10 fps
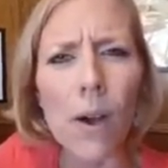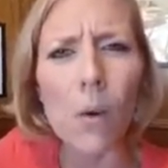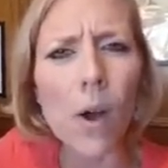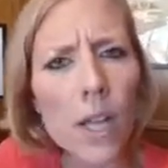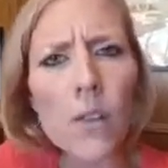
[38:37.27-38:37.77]

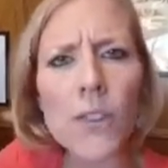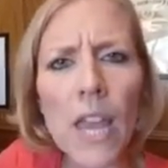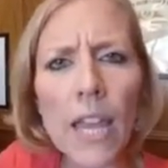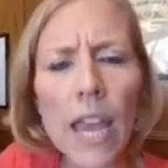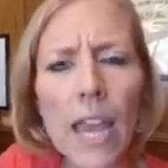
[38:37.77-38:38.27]
What are you
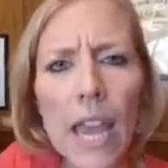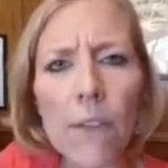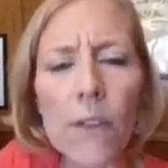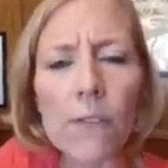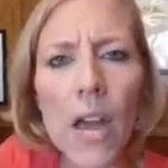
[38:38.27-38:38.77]
thinking?
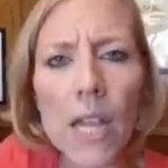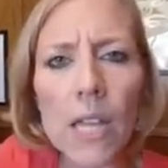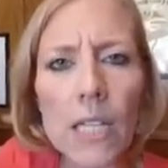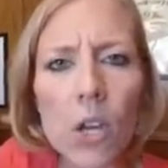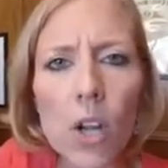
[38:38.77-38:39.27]
If it
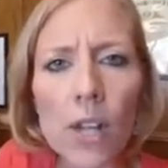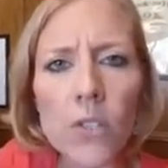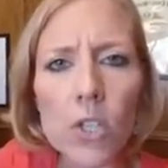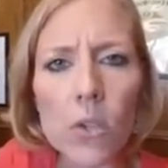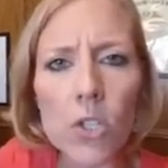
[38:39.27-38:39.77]
violates our
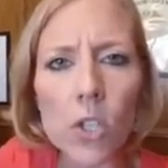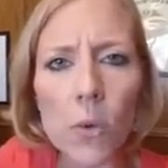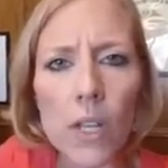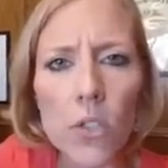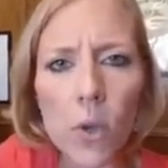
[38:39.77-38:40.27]
constitutional rights,